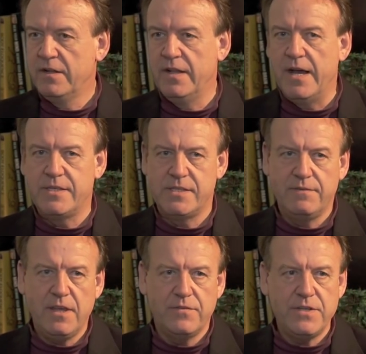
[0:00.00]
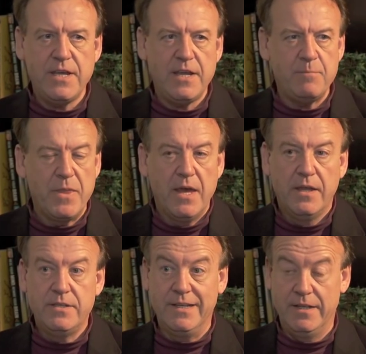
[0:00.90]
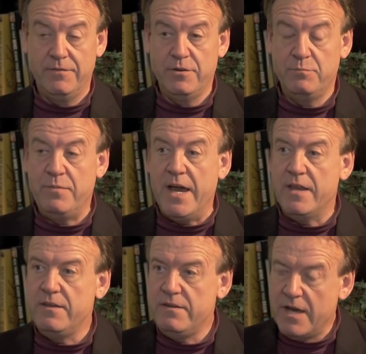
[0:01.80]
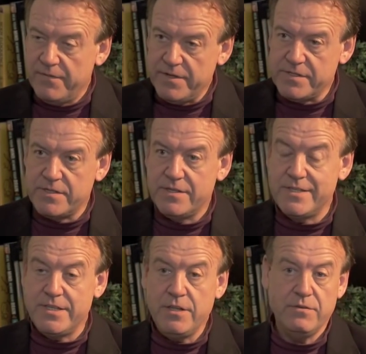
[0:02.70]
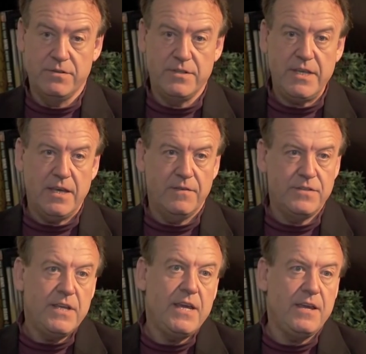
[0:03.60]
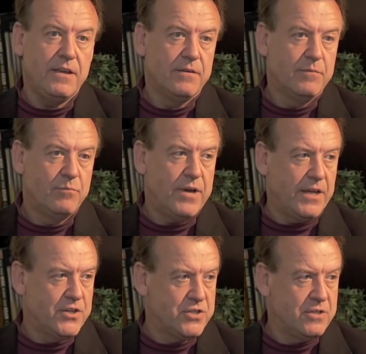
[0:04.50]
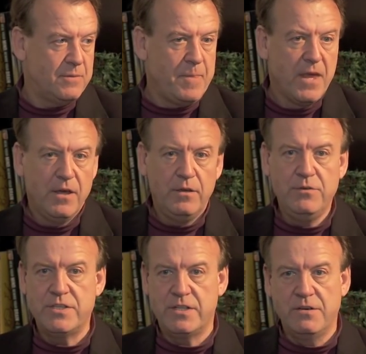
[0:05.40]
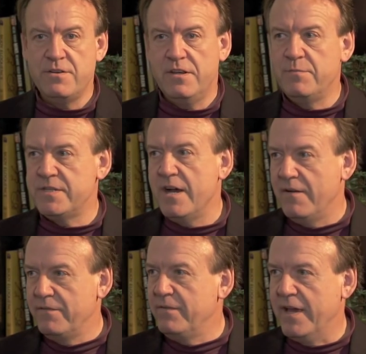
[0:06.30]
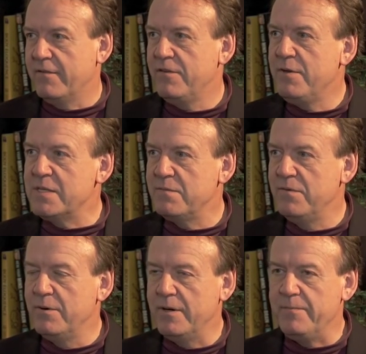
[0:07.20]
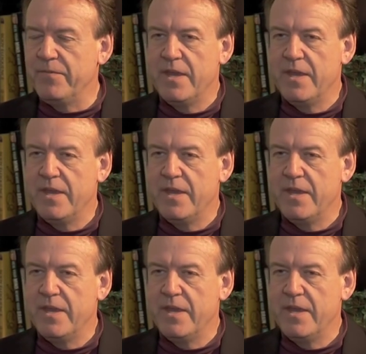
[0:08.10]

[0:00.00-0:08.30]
classes of EFT delivered by a novice student EFT practitioner who just learned it himself like a few weeks before.